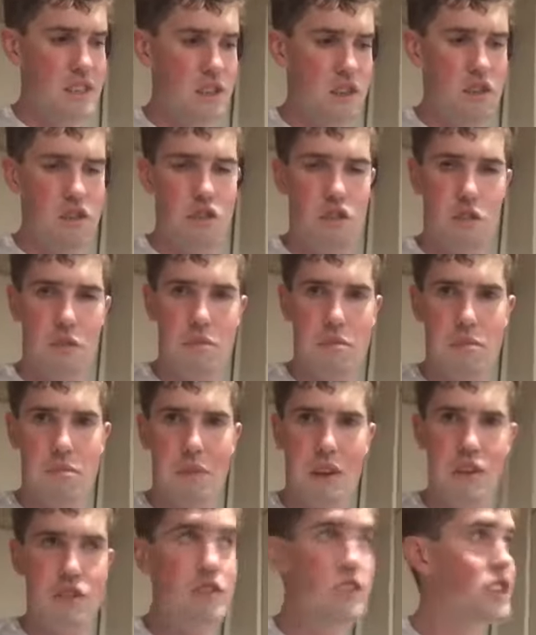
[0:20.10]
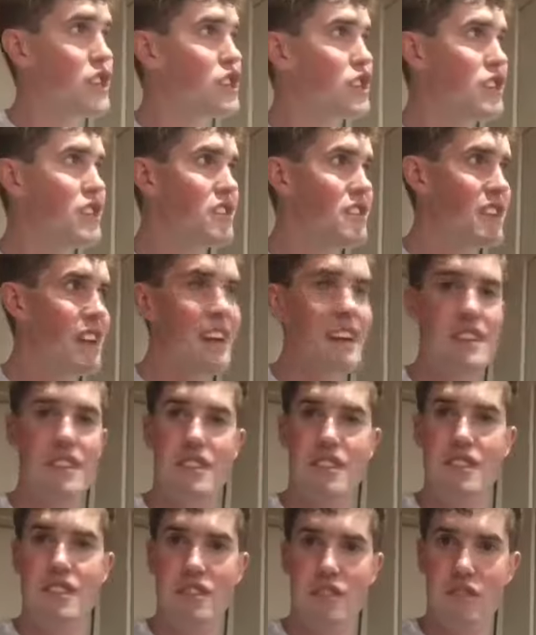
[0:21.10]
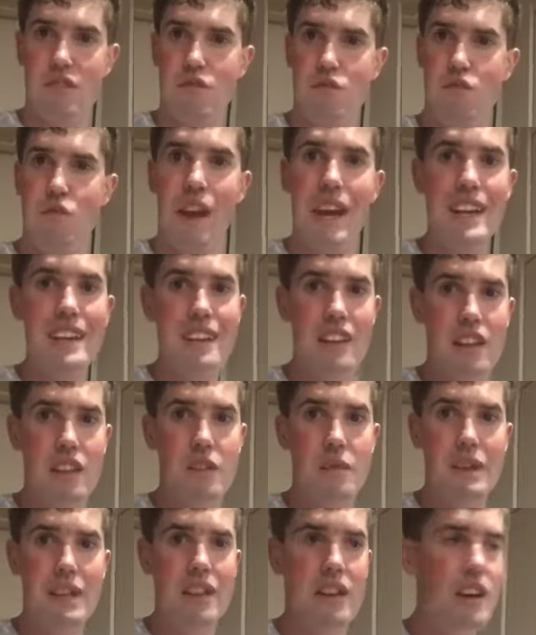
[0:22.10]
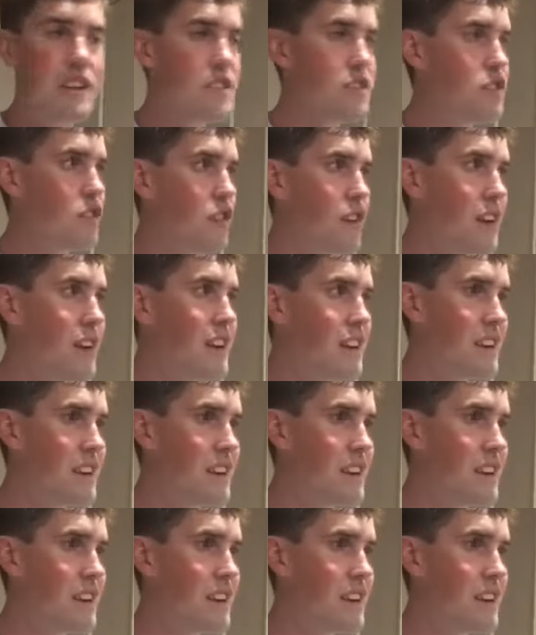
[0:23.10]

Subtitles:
not much on the agenda today. It's rained a little bit last night.